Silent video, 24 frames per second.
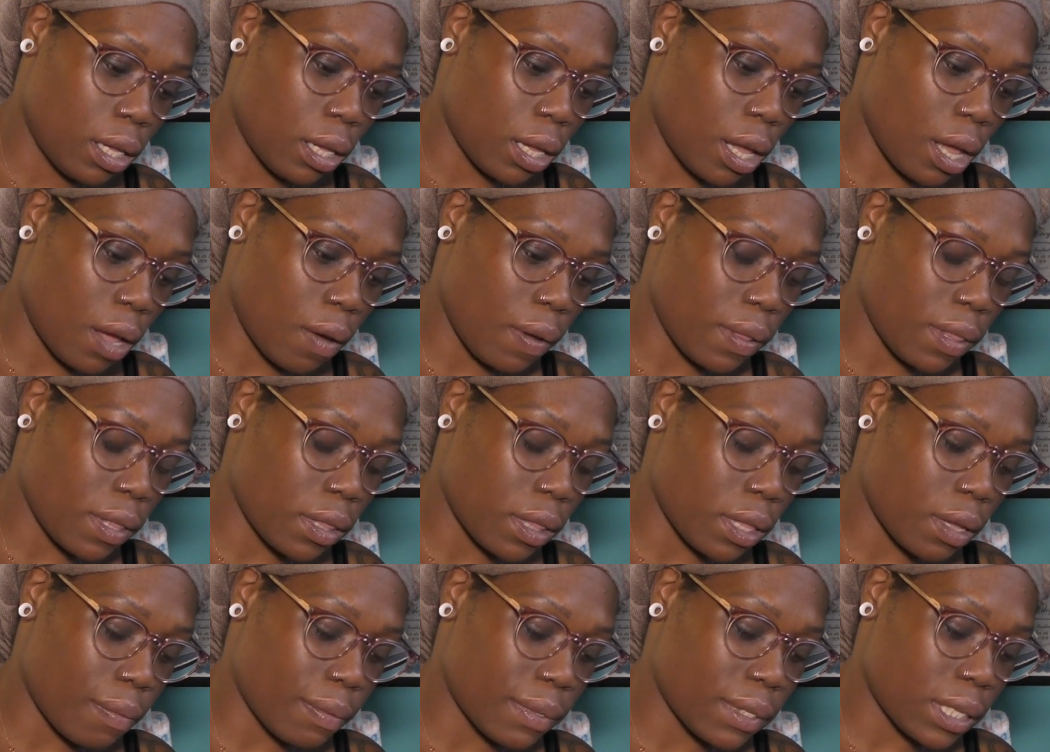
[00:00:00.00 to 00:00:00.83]
Oh, I thought
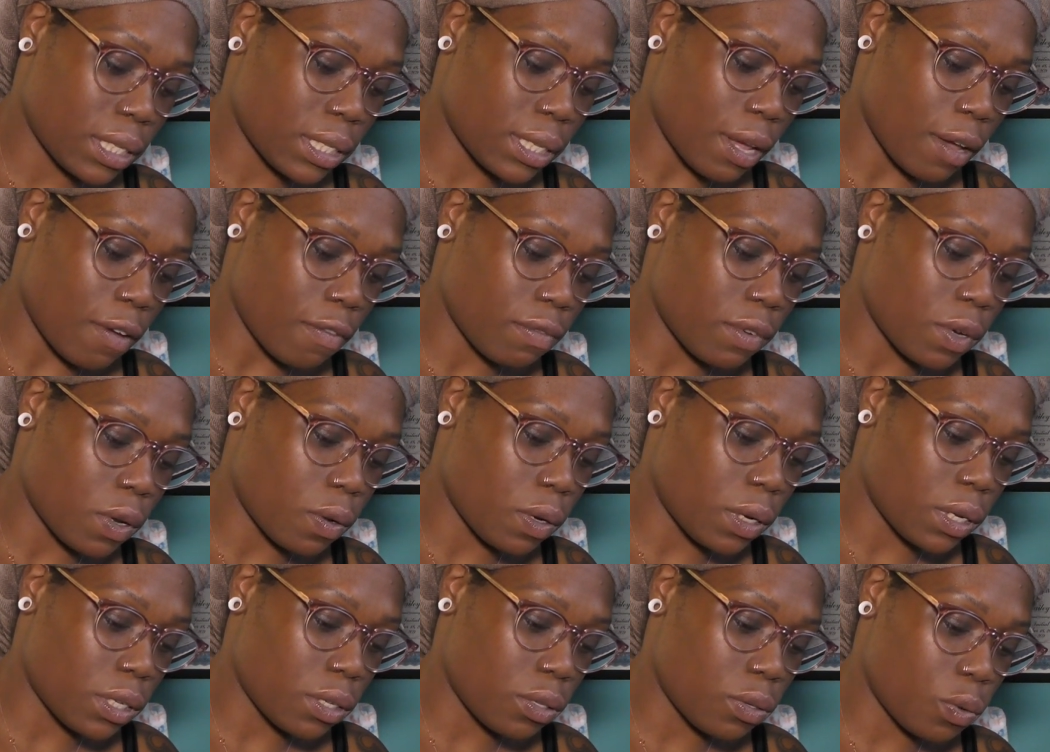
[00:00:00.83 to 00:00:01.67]
that was a south
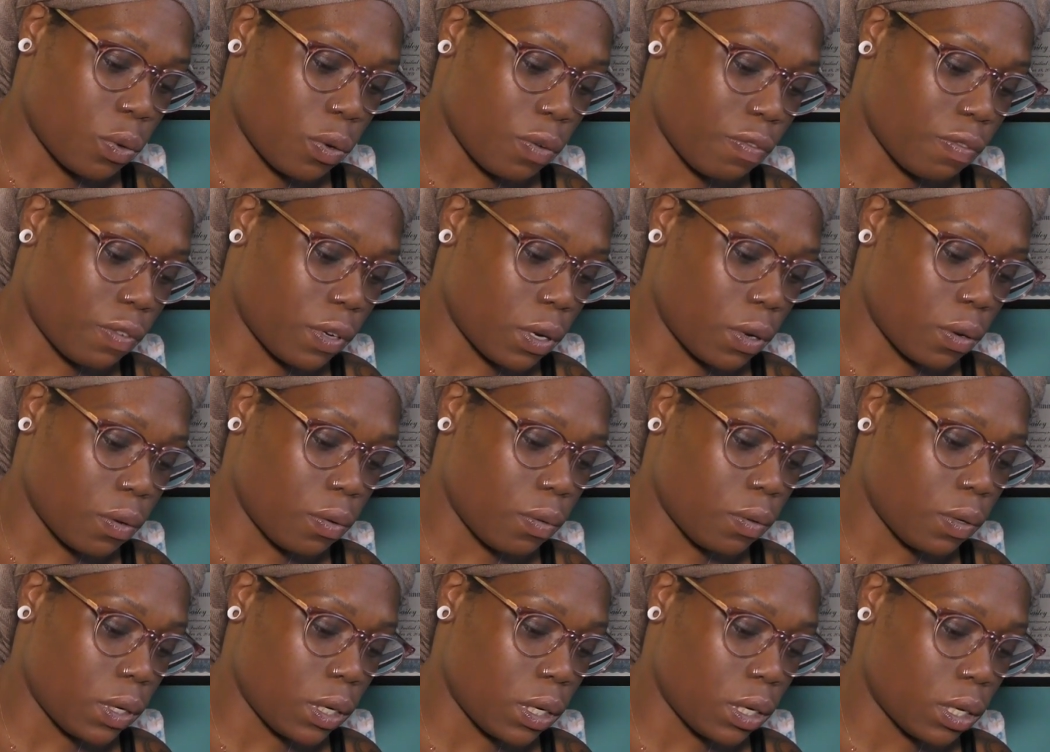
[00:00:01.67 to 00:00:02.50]
node. It's north
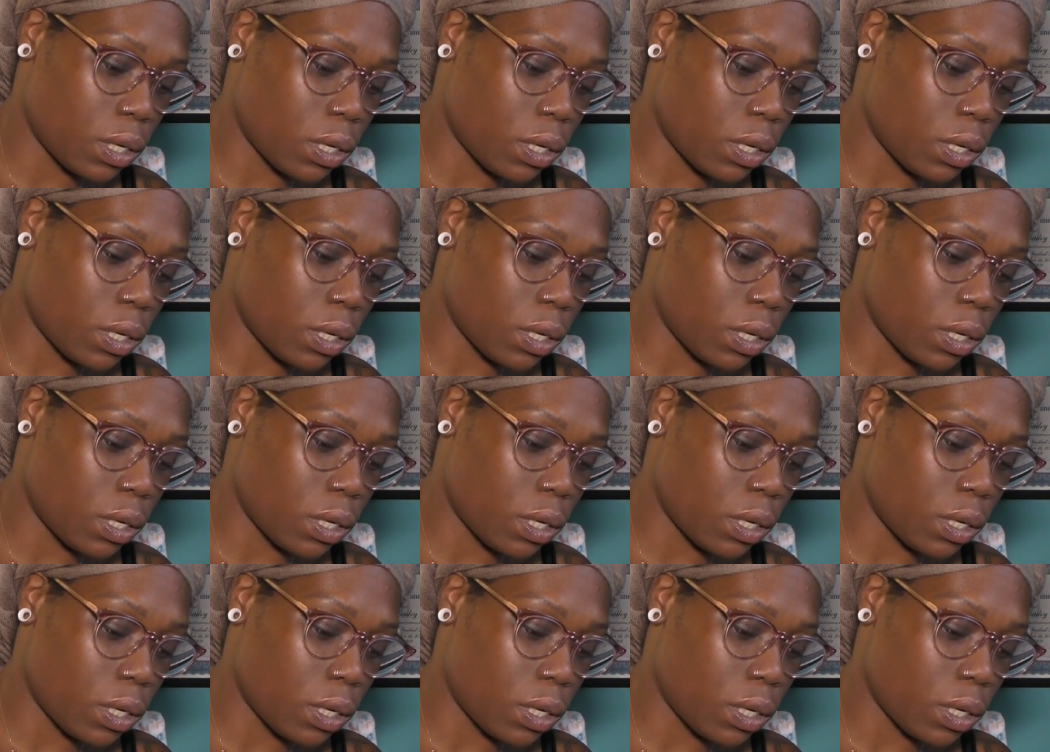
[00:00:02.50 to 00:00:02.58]
node